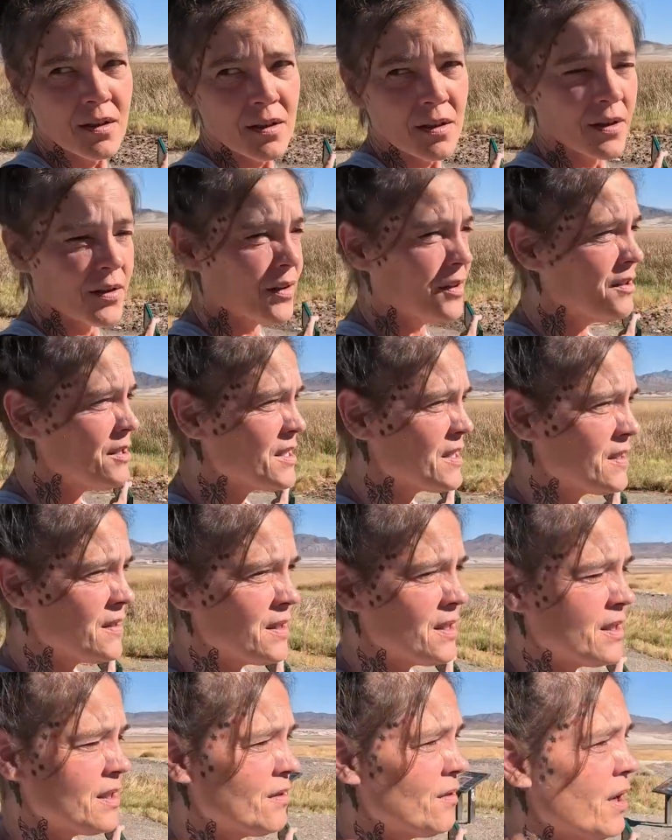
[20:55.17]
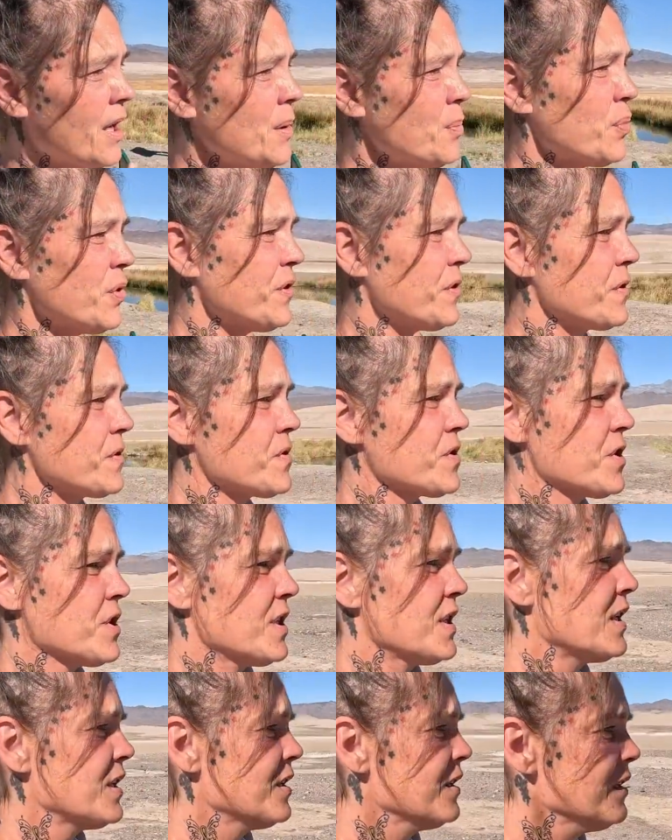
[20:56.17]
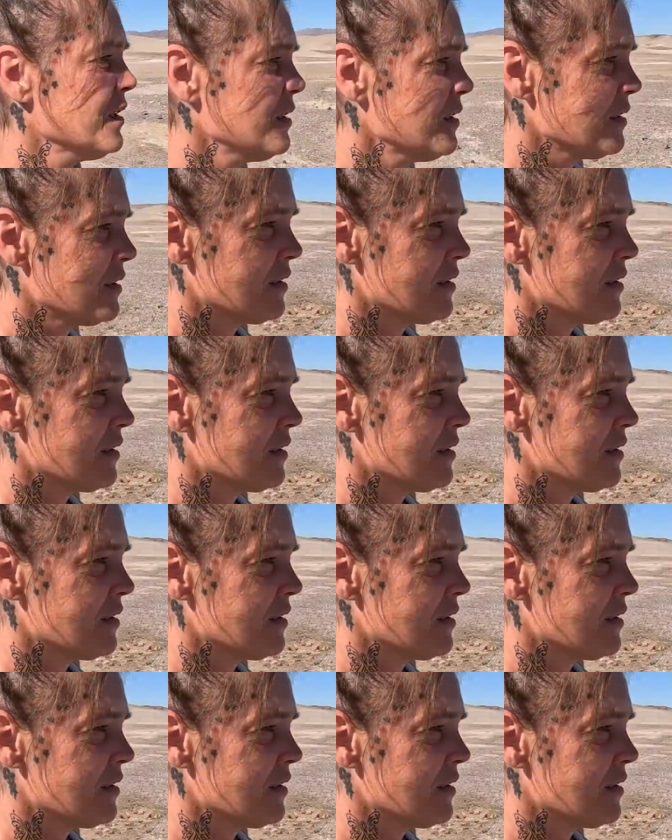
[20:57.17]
and there isn't any light pollution here.